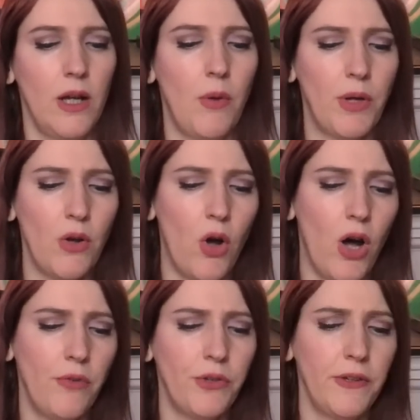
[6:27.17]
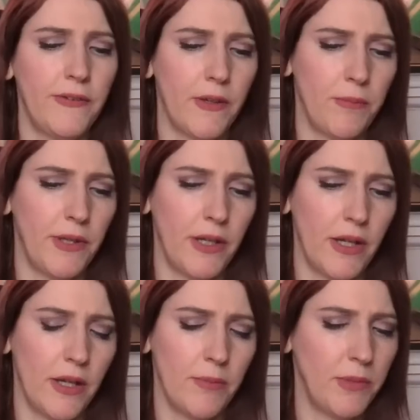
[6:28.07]
I want to offer you something.
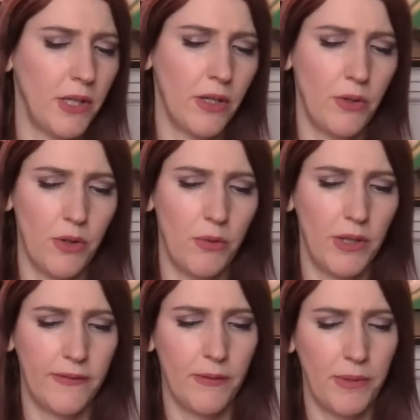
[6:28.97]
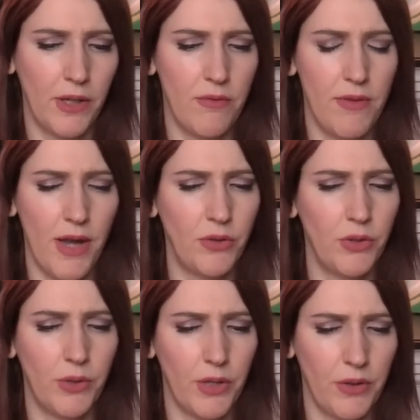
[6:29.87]
Um, you know, I want something of
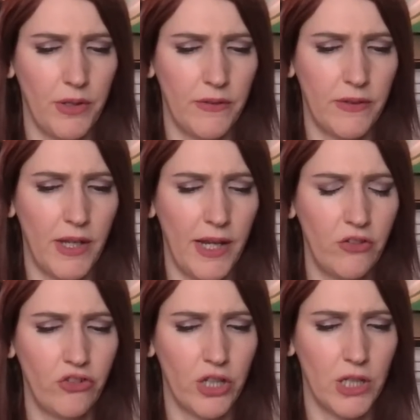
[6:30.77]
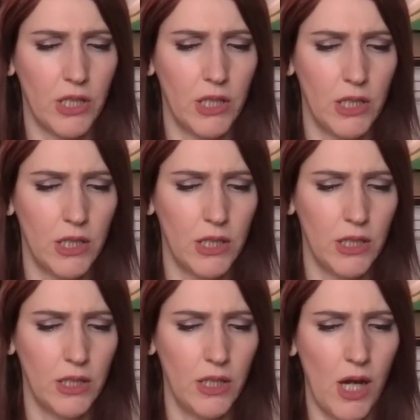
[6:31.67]
value here in this connection.
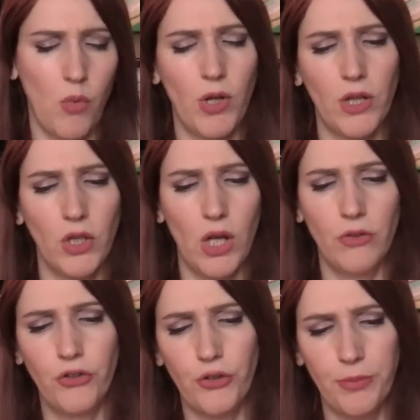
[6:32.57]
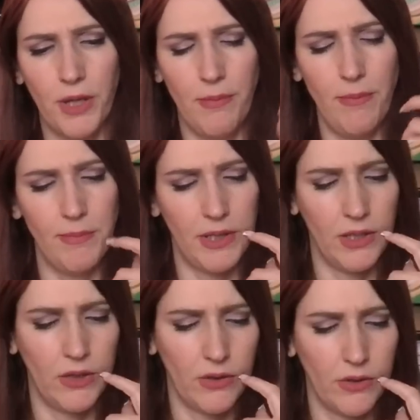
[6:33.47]
I want a long term commitment
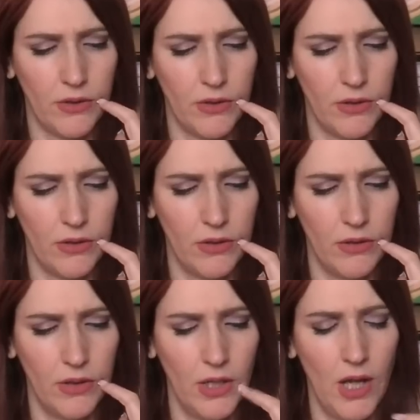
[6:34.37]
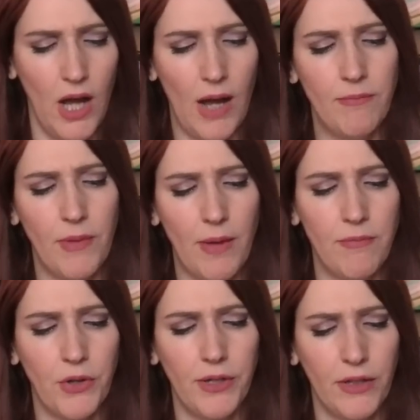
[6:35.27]
here. I'm, I'm
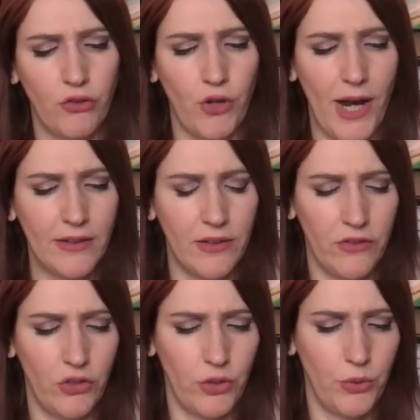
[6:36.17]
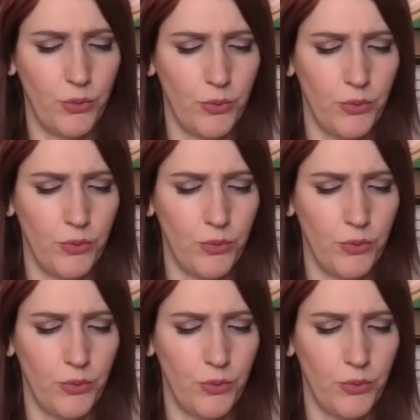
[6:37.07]
very attracted to you.